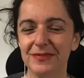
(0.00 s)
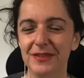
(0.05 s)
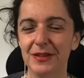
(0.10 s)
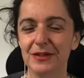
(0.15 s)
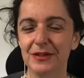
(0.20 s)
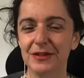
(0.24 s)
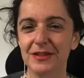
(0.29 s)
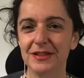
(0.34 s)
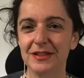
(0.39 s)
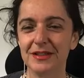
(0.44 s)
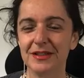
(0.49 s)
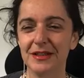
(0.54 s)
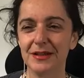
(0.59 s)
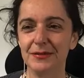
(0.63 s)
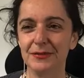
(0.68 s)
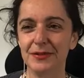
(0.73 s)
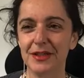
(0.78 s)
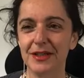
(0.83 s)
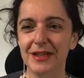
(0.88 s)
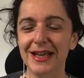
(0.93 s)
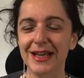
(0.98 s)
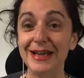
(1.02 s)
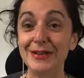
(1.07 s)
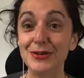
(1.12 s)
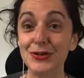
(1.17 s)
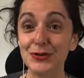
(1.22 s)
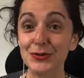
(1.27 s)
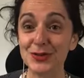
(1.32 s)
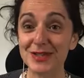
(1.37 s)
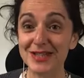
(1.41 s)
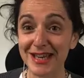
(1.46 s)
No, it's lovely. And
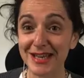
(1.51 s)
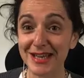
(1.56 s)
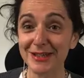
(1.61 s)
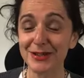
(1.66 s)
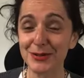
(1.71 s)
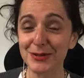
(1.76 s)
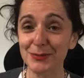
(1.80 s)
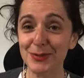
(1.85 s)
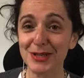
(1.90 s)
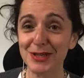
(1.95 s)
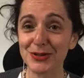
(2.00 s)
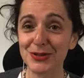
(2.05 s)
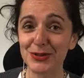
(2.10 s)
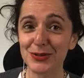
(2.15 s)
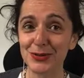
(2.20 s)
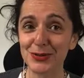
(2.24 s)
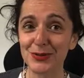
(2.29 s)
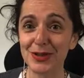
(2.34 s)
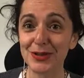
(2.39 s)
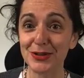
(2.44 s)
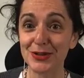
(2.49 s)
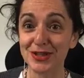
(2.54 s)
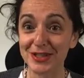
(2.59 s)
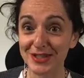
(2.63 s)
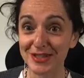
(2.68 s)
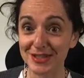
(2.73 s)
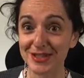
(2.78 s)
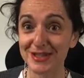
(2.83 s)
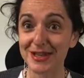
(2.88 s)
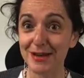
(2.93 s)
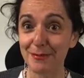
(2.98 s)
you said to me too that you
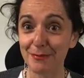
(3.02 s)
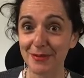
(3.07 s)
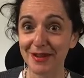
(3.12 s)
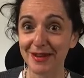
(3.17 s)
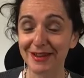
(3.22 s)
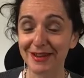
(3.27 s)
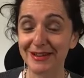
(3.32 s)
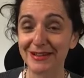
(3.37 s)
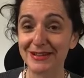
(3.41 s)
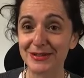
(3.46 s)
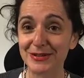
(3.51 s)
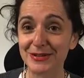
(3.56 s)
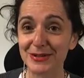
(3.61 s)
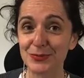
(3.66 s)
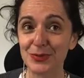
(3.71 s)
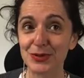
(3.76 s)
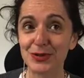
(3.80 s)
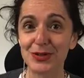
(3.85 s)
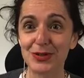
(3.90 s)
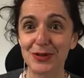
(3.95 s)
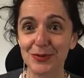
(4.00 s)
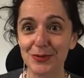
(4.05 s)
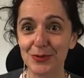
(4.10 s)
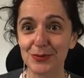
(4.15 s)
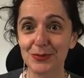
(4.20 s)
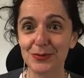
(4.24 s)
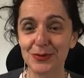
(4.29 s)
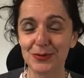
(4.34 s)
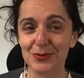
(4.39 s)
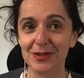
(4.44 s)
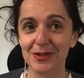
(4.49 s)
did something else, which I thought
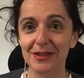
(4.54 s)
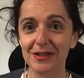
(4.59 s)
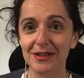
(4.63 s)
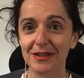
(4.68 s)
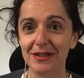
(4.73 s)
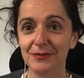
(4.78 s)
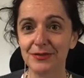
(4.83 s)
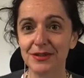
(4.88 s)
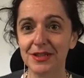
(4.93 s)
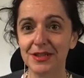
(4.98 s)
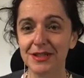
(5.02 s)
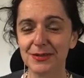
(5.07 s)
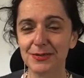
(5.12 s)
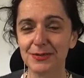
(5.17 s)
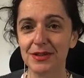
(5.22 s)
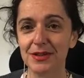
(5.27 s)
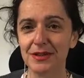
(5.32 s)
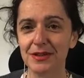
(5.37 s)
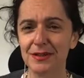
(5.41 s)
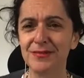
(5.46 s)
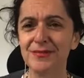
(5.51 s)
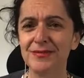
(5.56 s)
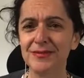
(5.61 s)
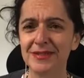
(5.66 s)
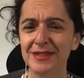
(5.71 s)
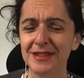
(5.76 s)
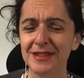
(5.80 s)
was really lovely as well.